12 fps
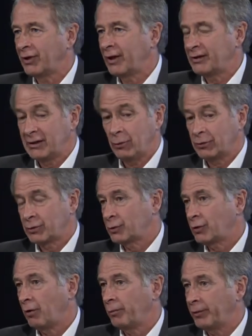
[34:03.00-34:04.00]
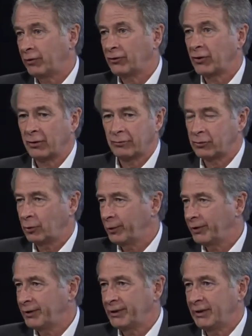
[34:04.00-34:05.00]
in IT, which was all built on a
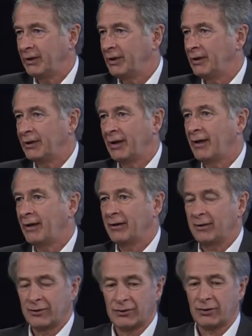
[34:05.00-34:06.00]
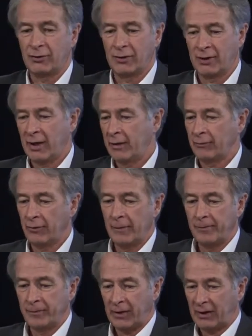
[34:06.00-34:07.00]
fluidity and a, and yeah. a certain kind of
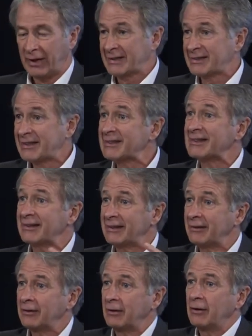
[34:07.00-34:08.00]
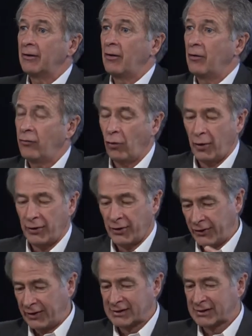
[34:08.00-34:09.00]
elasticity yeah. for the
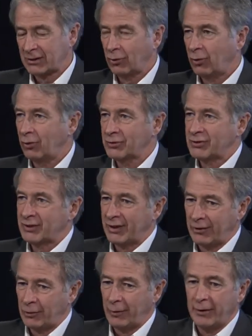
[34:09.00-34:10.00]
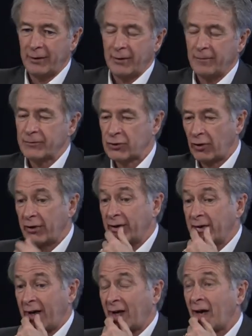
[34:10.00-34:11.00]
thing still holds together. So
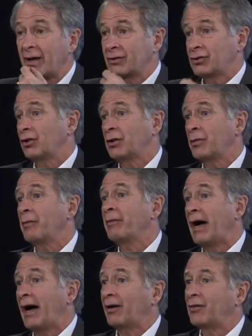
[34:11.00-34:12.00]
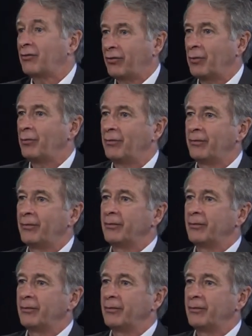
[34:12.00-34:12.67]
that kind of took him aback from